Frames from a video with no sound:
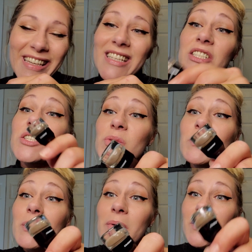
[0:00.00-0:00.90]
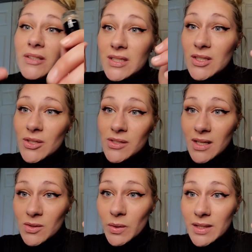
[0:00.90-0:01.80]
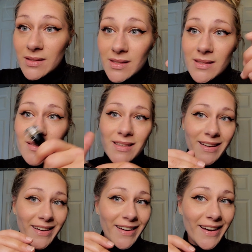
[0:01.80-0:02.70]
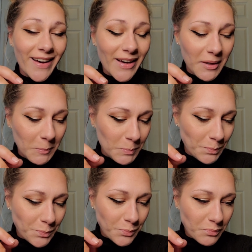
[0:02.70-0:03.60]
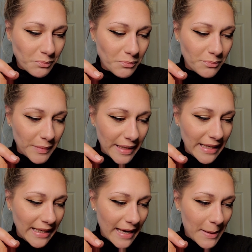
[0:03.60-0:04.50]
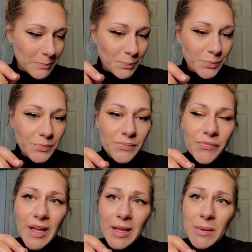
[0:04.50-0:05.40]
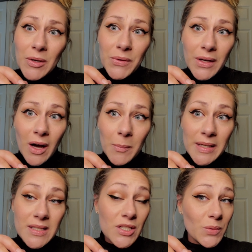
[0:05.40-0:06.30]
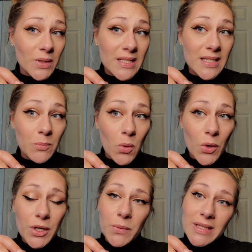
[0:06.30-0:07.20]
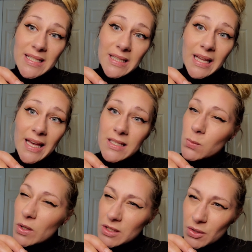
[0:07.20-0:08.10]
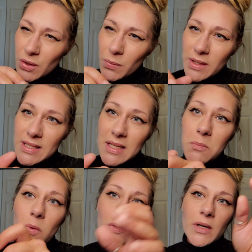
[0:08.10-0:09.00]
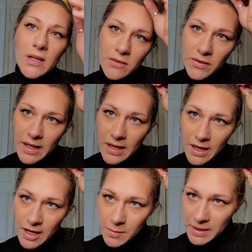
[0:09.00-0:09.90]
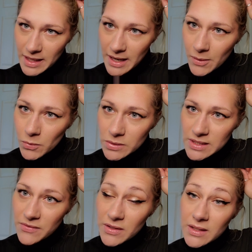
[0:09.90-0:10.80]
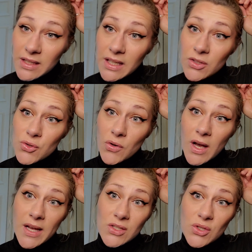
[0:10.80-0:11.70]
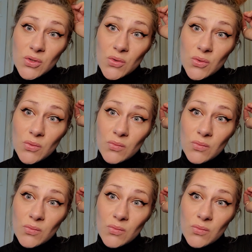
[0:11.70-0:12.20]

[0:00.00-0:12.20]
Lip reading: Just remember, they're sisters, not twins. But yeah, let me know in the comments. Do you want to see more? Do you want to see less? What do you want to see more of? And I will definitely try to